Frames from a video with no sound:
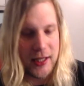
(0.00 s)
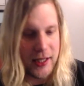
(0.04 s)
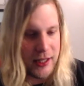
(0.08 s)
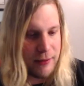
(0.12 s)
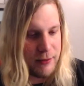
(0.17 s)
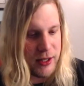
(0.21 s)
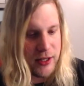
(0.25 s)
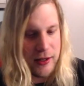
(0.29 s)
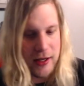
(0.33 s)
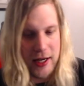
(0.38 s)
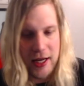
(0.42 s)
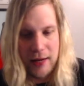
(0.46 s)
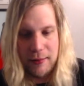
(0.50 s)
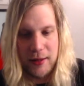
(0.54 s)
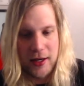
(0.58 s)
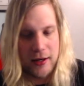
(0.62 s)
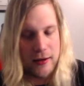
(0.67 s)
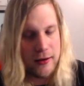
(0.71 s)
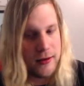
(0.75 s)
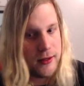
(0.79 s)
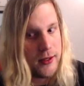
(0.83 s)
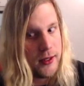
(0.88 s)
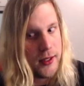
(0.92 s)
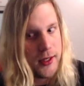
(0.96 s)
Him and him
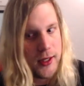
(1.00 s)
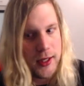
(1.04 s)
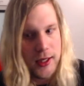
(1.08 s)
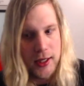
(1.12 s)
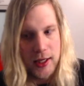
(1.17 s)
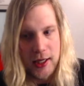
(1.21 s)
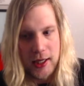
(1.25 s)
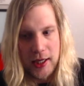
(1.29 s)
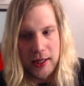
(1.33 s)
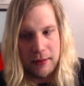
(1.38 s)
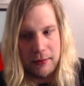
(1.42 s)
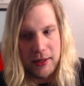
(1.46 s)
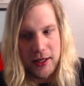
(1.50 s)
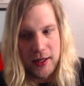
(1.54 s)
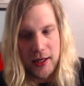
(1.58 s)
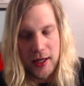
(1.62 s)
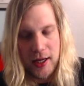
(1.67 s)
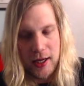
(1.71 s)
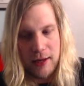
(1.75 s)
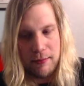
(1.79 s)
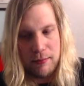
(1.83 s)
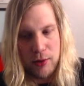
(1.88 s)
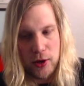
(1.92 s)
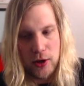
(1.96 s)
and him and
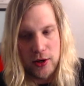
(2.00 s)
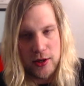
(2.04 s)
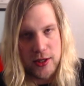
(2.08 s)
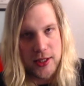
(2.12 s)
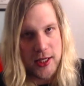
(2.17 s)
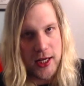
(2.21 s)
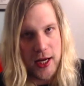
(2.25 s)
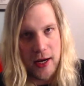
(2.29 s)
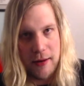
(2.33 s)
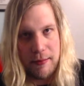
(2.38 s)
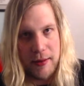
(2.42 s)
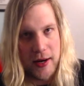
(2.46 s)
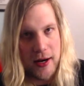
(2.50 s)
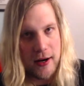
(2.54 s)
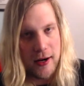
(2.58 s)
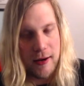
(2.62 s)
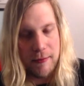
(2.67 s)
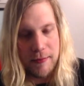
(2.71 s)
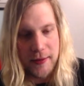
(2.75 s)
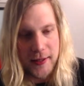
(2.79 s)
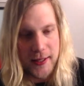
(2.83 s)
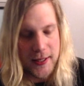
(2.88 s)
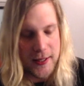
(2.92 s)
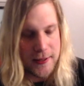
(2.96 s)
uh, Burns got to pair
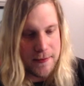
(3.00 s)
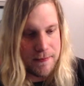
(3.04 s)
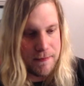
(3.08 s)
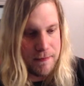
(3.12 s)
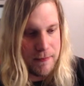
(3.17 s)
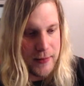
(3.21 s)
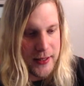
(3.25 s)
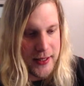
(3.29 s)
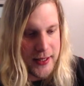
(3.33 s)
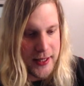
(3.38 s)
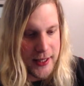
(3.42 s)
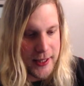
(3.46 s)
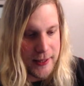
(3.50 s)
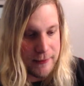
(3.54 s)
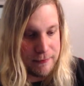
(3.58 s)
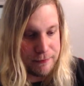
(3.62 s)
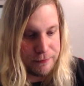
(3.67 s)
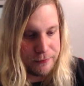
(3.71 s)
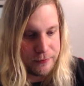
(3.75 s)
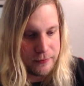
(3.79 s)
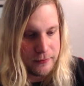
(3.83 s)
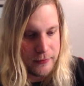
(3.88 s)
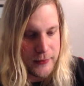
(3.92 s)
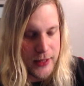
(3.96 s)
up again. But um,
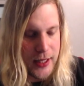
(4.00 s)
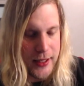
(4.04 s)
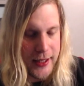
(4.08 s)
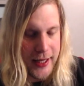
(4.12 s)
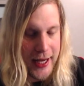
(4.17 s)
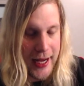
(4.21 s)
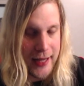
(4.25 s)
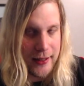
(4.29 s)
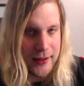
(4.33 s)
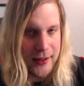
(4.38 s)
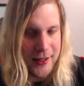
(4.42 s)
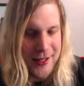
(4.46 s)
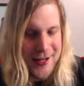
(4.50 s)
yeah.